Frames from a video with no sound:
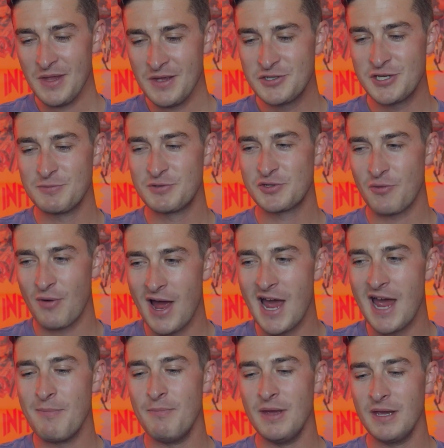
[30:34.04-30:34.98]

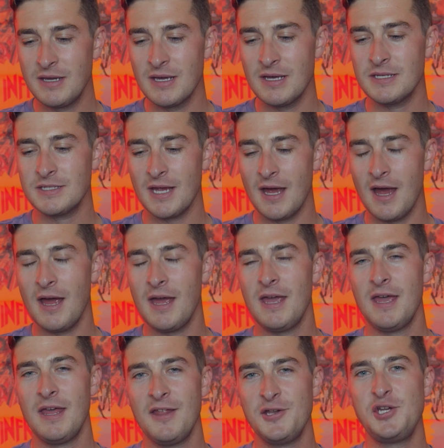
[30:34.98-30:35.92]
subscribe because uh,
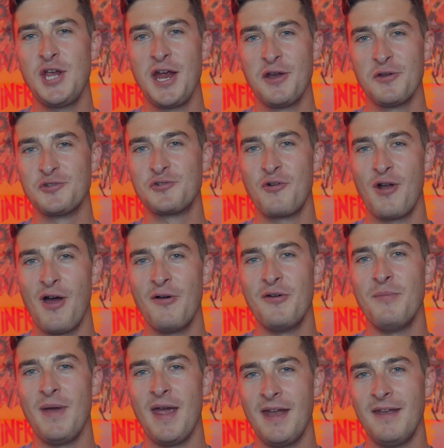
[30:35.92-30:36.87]
the channel's
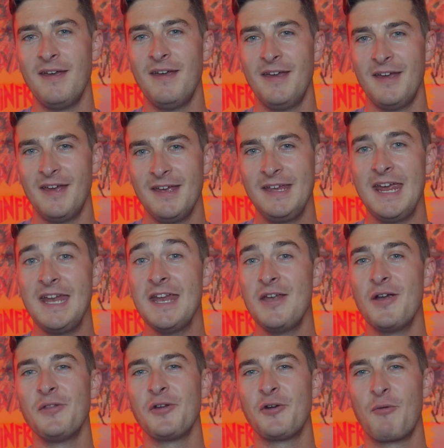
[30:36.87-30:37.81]
growing, man. Get
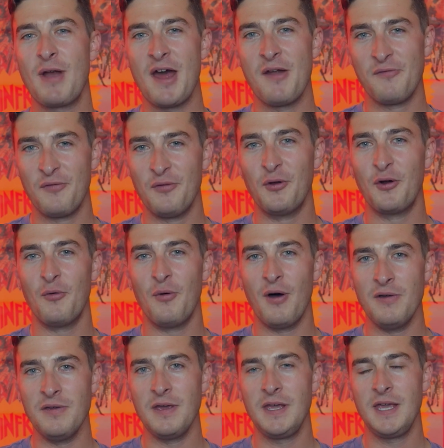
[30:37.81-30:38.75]
it on the ground floor
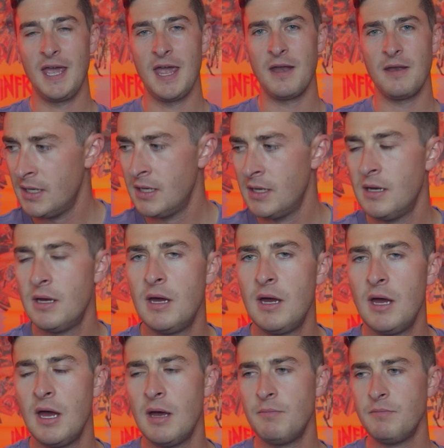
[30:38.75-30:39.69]
while you can.
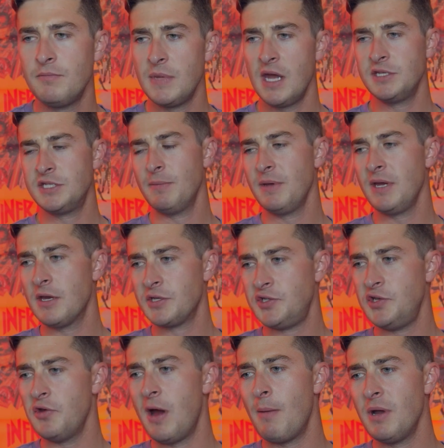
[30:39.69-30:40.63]
Uh, and something else
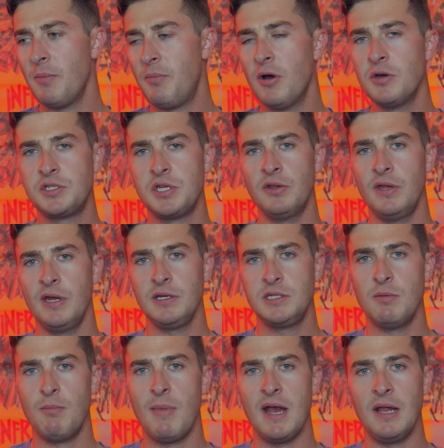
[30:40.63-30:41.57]
too, I'm going to post a link
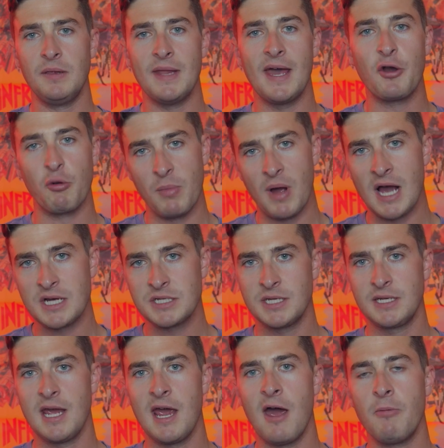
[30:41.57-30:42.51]
to my
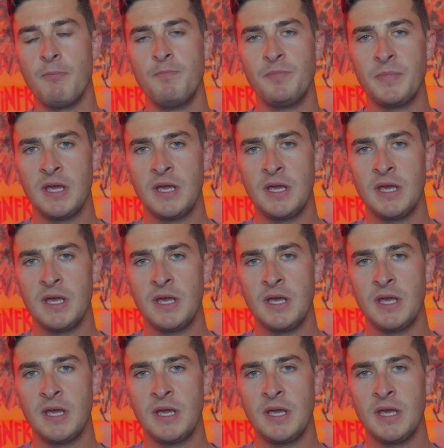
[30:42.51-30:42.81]
Letterboxd account.